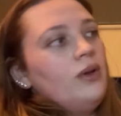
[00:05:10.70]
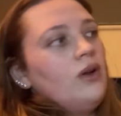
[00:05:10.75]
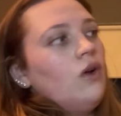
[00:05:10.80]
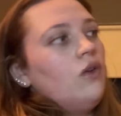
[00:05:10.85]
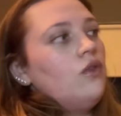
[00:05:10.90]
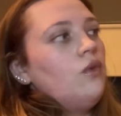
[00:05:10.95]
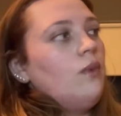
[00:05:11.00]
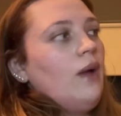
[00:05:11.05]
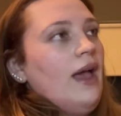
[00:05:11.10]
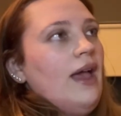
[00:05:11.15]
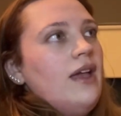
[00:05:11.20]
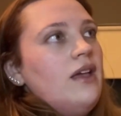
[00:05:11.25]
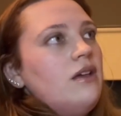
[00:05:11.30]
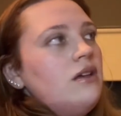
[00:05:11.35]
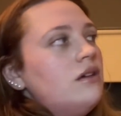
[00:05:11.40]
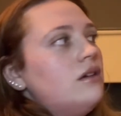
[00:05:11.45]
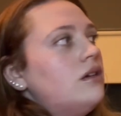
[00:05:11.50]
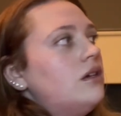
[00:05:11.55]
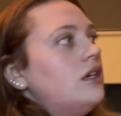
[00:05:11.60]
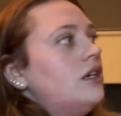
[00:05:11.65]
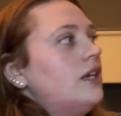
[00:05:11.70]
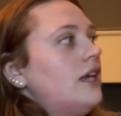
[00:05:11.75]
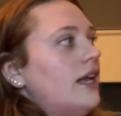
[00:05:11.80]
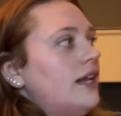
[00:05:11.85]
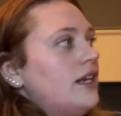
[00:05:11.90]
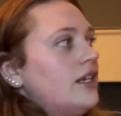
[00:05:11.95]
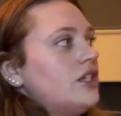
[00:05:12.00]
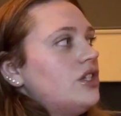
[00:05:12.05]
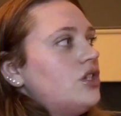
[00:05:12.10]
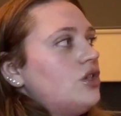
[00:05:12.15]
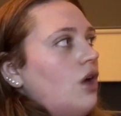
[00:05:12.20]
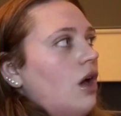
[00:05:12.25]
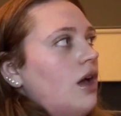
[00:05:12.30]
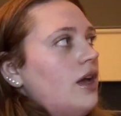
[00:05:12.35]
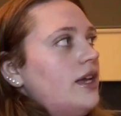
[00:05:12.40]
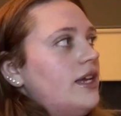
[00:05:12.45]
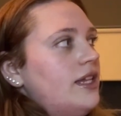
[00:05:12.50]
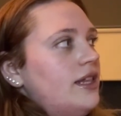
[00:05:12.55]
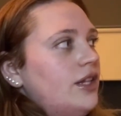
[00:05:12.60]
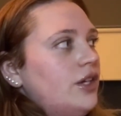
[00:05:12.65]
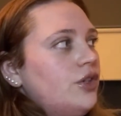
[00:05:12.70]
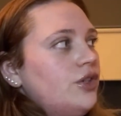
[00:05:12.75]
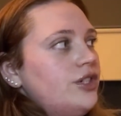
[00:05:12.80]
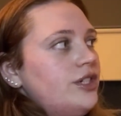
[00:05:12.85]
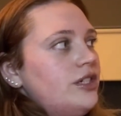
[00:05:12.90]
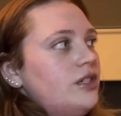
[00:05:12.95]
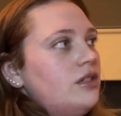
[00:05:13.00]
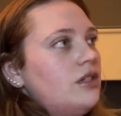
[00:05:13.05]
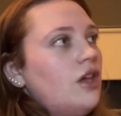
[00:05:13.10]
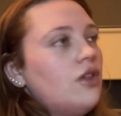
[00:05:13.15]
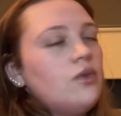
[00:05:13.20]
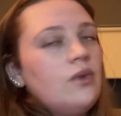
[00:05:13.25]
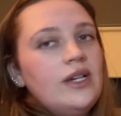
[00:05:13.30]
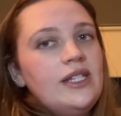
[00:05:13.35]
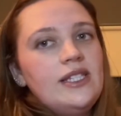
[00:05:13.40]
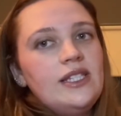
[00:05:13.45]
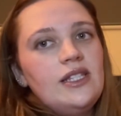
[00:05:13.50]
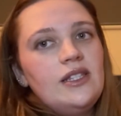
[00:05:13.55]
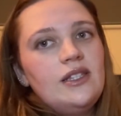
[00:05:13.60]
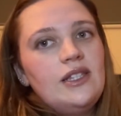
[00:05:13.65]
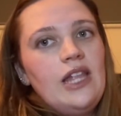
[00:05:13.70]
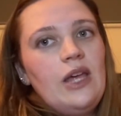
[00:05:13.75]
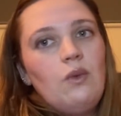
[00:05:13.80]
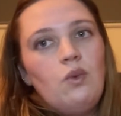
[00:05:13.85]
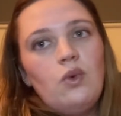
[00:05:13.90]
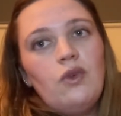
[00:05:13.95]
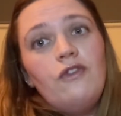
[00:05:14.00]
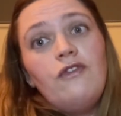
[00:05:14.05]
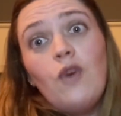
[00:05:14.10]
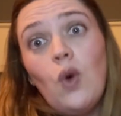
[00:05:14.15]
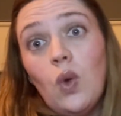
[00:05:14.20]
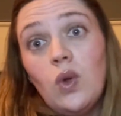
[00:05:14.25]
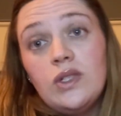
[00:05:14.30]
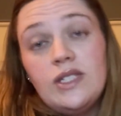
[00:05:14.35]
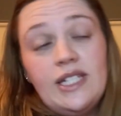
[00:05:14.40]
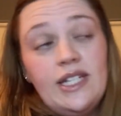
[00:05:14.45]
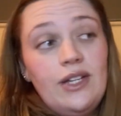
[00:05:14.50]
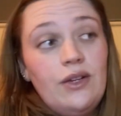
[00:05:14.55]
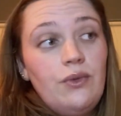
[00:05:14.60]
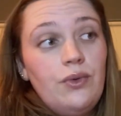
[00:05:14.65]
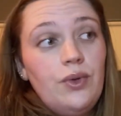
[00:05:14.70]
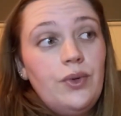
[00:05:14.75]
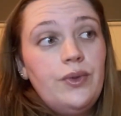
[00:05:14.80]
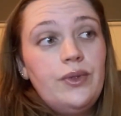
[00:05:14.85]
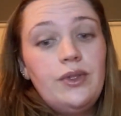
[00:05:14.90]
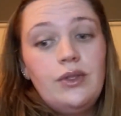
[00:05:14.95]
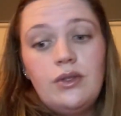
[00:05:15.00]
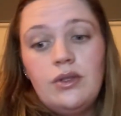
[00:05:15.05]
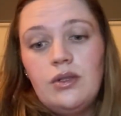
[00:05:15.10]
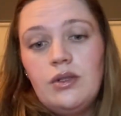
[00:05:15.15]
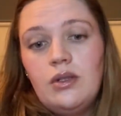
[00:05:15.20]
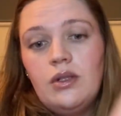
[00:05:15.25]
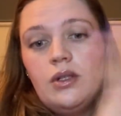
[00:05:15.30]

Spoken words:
all the way and it's not in the crease. Otherwise, they will fold and get ruined.